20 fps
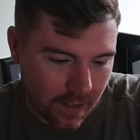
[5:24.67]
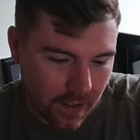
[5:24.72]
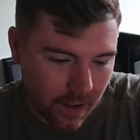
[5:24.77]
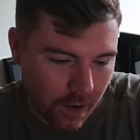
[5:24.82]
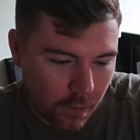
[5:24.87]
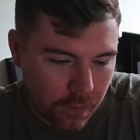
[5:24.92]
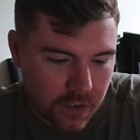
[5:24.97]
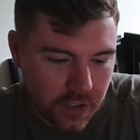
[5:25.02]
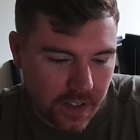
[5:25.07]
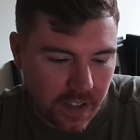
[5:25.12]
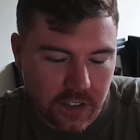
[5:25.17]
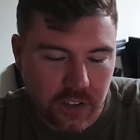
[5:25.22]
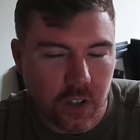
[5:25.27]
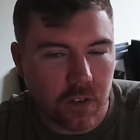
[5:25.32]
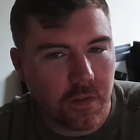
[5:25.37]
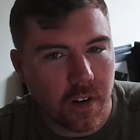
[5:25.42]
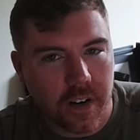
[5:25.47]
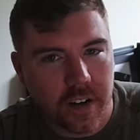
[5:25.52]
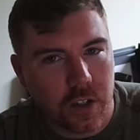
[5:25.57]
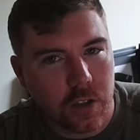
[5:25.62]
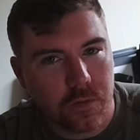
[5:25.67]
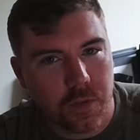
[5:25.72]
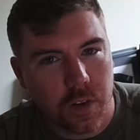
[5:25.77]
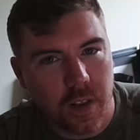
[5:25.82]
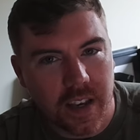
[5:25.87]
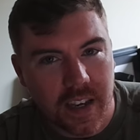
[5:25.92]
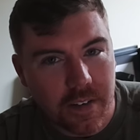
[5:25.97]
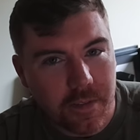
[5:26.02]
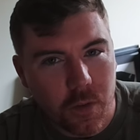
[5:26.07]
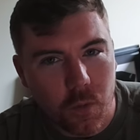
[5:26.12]
obviously, that's not very good for the...
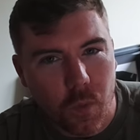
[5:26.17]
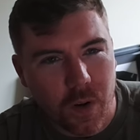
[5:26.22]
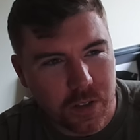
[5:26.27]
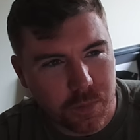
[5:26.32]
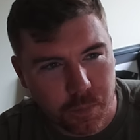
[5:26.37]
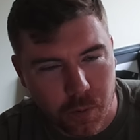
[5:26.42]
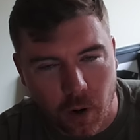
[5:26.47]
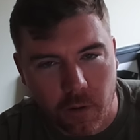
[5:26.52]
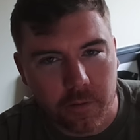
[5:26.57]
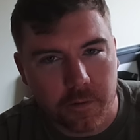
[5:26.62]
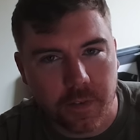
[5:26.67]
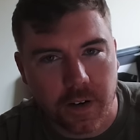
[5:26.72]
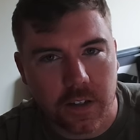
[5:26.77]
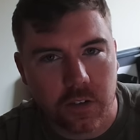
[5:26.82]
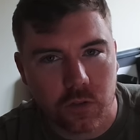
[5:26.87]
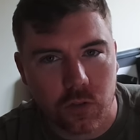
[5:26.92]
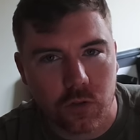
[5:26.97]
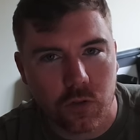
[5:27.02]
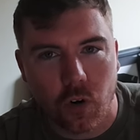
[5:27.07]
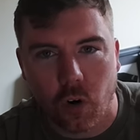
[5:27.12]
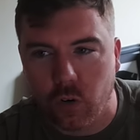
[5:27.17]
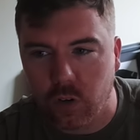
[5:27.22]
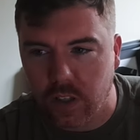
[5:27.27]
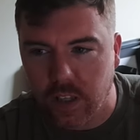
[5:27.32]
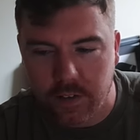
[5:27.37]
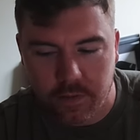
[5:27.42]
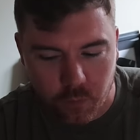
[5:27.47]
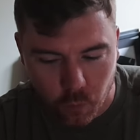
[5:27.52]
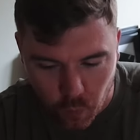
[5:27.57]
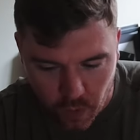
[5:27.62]
Even West Brom fans who don't
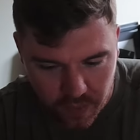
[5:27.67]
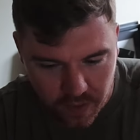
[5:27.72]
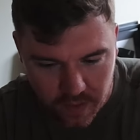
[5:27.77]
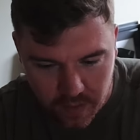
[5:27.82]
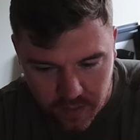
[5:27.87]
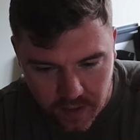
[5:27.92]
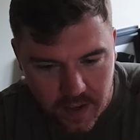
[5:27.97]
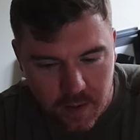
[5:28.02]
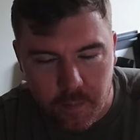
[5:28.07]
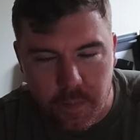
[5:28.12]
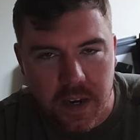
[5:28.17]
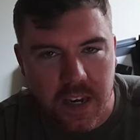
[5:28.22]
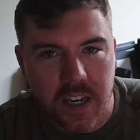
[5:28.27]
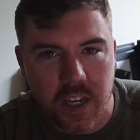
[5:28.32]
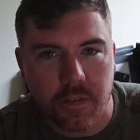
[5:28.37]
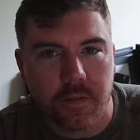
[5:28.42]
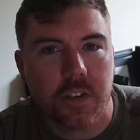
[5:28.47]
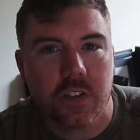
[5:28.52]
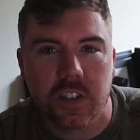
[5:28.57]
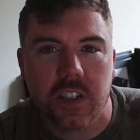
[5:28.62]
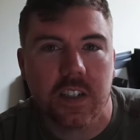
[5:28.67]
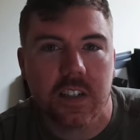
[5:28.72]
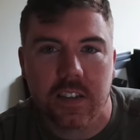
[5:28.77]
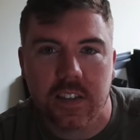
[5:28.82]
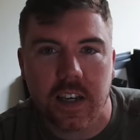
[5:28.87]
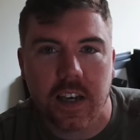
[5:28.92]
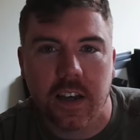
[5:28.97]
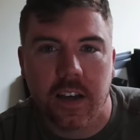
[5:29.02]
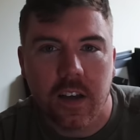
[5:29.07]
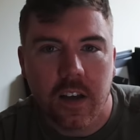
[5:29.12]
live within the immediate
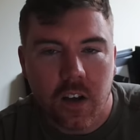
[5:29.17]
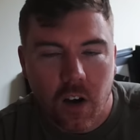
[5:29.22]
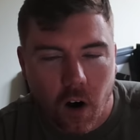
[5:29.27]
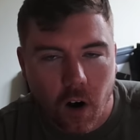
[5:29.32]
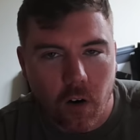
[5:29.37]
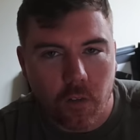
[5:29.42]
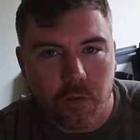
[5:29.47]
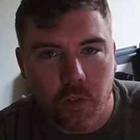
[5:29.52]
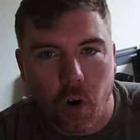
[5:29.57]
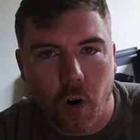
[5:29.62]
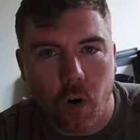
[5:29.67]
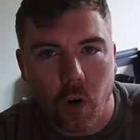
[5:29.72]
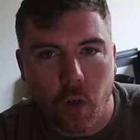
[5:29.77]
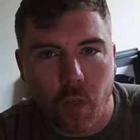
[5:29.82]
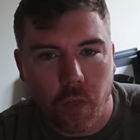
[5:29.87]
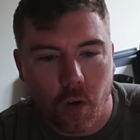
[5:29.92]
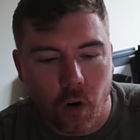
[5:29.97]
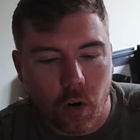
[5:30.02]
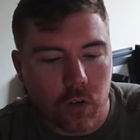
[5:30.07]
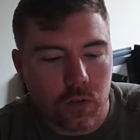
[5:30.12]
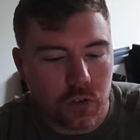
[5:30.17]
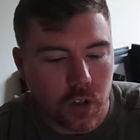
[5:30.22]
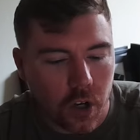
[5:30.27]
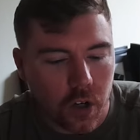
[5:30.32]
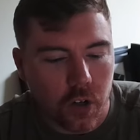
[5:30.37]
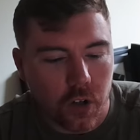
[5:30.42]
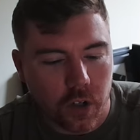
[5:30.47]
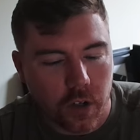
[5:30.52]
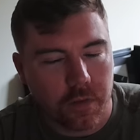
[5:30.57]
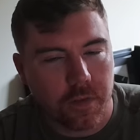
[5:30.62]
vicinity of the Hawthorns are
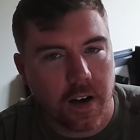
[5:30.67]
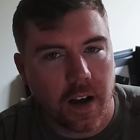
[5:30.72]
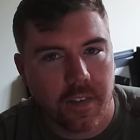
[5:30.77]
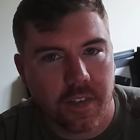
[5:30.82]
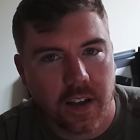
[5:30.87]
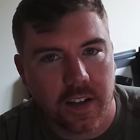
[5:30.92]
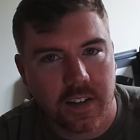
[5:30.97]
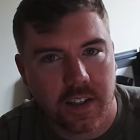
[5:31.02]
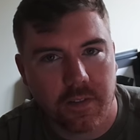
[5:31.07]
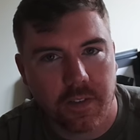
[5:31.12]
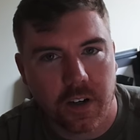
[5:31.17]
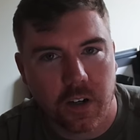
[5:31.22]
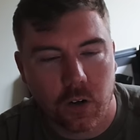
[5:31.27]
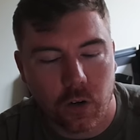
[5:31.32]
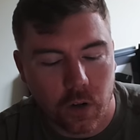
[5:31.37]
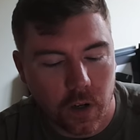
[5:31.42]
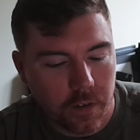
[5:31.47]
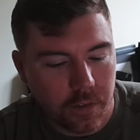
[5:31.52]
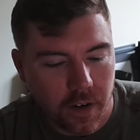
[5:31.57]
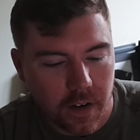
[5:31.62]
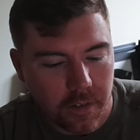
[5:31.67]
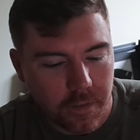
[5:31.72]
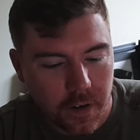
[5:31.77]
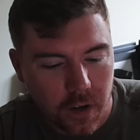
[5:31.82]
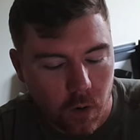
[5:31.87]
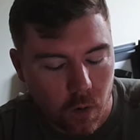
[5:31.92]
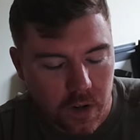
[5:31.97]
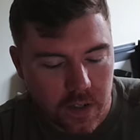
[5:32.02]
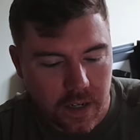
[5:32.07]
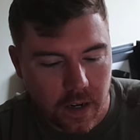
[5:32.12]
going to find that difficult. And if you're
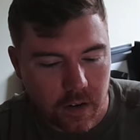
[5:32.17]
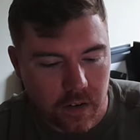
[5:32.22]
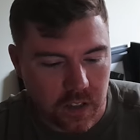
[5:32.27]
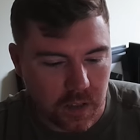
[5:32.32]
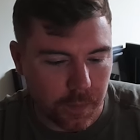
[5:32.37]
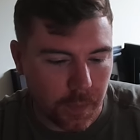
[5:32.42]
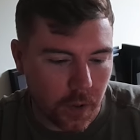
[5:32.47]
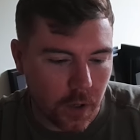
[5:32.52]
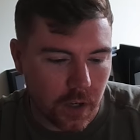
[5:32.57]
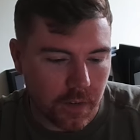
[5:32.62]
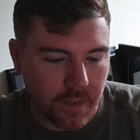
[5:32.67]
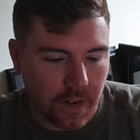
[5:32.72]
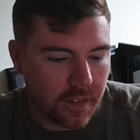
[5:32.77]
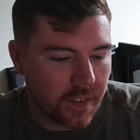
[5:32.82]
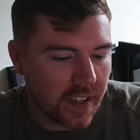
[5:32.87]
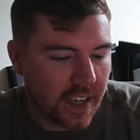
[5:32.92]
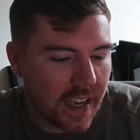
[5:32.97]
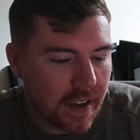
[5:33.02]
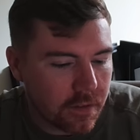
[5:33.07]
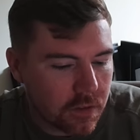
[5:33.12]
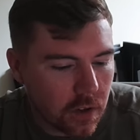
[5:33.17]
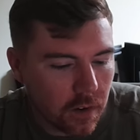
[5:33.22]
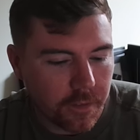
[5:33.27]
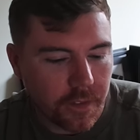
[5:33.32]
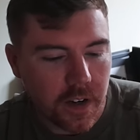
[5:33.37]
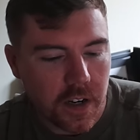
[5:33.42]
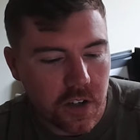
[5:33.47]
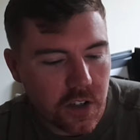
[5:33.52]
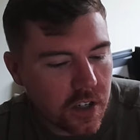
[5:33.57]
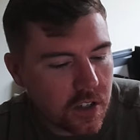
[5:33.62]
going down as a Burnley fan, the game's not
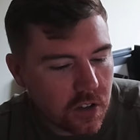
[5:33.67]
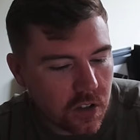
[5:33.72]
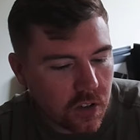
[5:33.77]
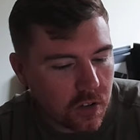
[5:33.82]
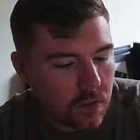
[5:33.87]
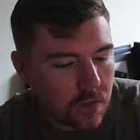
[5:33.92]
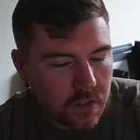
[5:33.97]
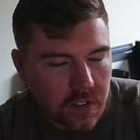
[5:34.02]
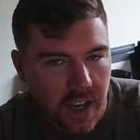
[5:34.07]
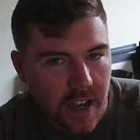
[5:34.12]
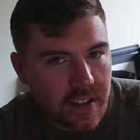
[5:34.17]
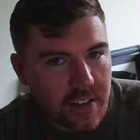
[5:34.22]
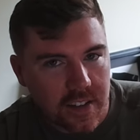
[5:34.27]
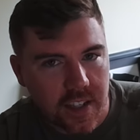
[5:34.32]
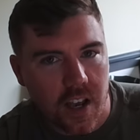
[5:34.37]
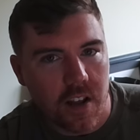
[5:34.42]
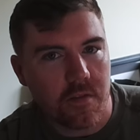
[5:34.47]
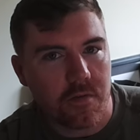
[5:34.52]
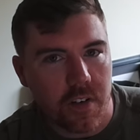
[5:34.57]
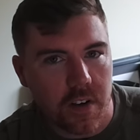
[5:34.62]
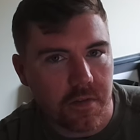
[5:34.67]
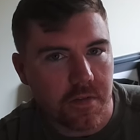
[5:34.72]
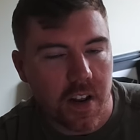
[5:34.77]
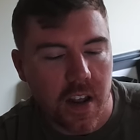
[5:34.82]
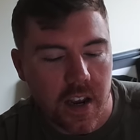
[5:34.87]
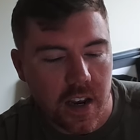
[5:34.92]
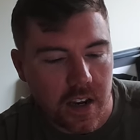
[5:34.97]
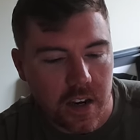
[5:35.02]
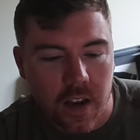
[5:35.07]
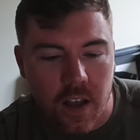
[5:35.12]
finishing until 10,
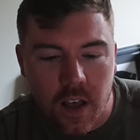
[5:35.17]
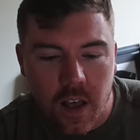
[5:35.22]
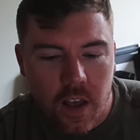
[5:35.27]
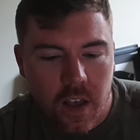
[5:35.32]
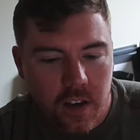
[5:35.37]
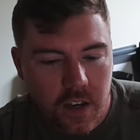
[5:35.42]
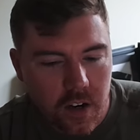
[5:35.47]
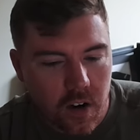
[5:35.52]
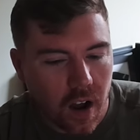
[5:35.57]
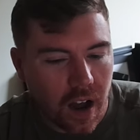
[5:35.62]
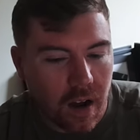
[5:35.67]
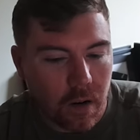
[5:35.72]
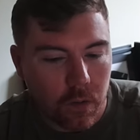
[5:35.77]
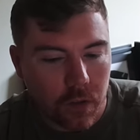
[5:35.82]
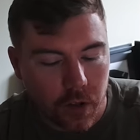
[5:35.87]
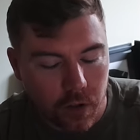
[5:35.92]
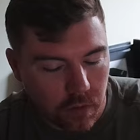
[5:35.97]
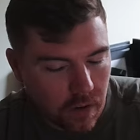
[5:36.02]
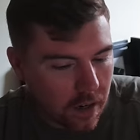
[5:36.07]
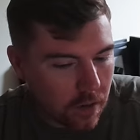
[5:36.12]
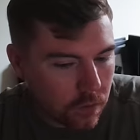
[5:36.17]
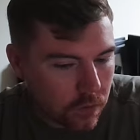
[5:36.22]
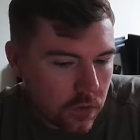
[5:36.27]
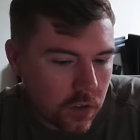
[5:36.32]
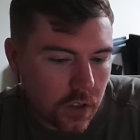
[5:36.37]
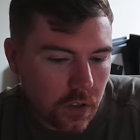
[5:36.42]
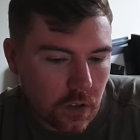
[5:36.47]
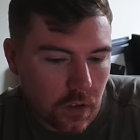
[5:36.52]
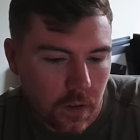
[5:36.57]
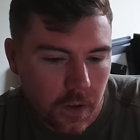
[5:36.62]
10:15. You're not out of the ground
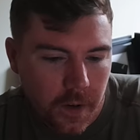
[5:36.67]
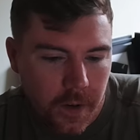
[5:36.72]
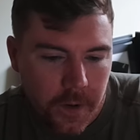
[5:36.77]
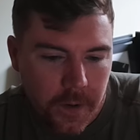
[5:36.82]
till,